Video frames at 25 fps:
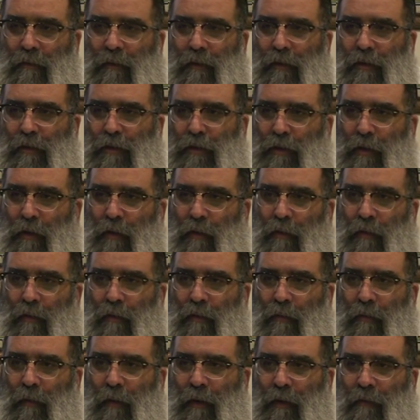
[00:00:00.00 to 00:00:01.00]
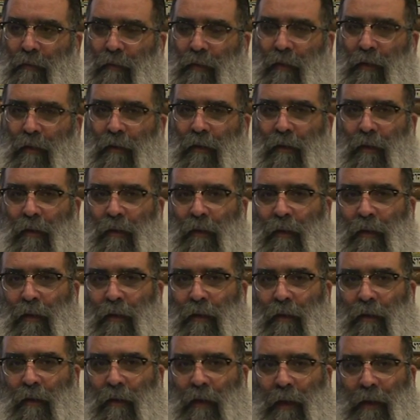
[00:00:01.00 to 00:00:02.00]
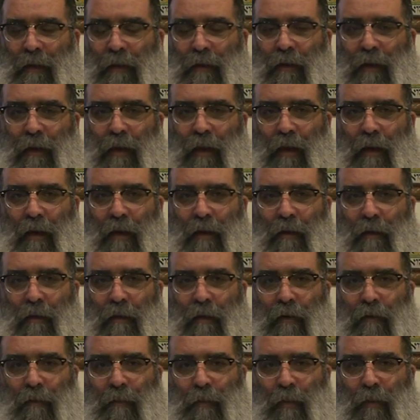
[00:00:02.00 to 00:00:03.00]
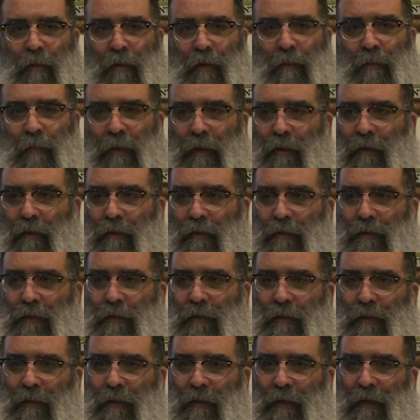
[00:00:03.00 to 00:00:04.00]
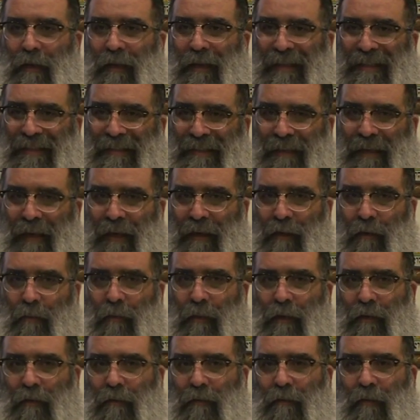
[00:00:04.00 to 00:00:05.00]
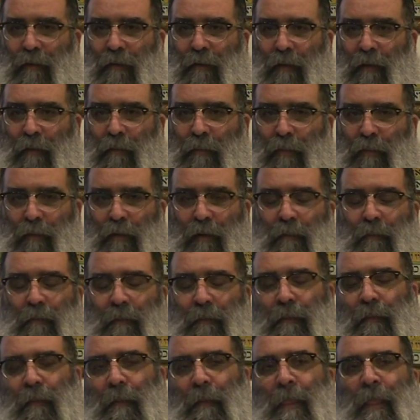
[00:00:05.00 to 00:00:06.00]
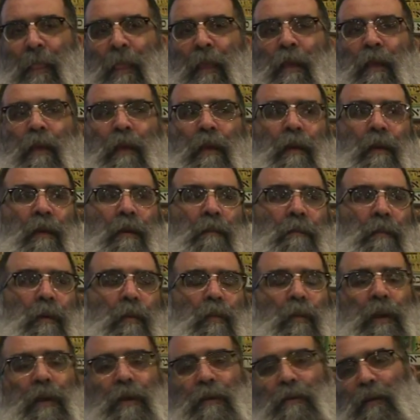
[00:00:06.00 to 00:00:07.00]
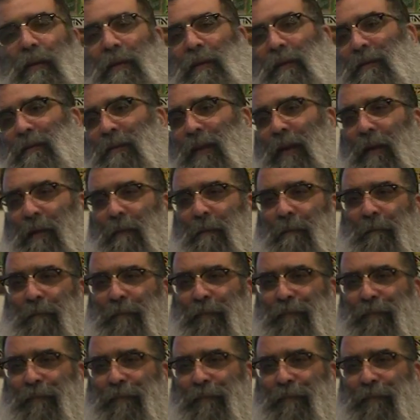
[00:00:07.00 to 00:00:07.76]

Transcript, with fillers: this shiur or whatever under the category of Purim because it is not about Purim. Uh, Purim. But we need to understand.